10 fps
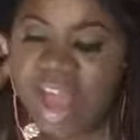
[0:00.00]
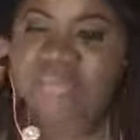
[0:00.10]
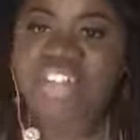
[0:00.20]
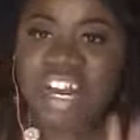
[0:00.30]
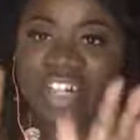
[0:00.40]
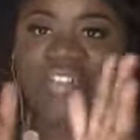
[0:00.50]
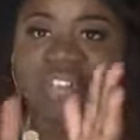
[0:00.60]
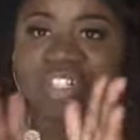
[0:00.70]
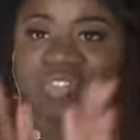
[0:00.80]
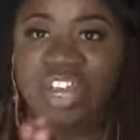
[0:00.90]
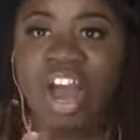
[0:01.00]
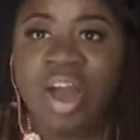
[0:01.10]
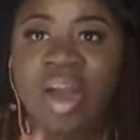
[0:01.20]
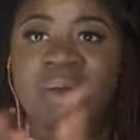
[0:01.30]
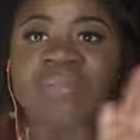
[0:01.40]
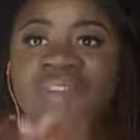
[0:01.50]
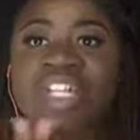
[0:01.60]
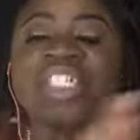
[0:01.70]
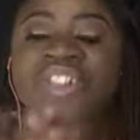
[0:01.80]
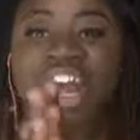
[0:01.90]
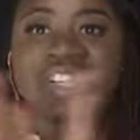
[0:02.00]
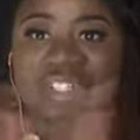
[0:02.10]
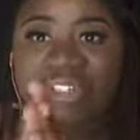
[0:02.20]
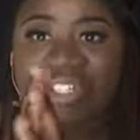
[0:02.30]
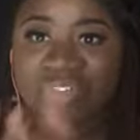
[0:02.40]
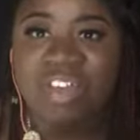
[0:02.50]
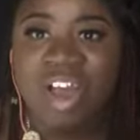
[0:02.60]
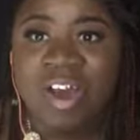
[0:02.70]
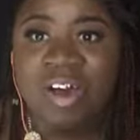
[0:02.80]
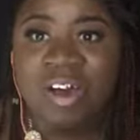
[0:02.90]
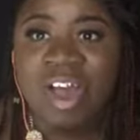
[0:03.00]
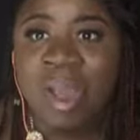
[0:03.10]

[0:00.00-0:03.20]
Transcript: I'm trying to do this for y'all. I'm really trying to do this for y'all.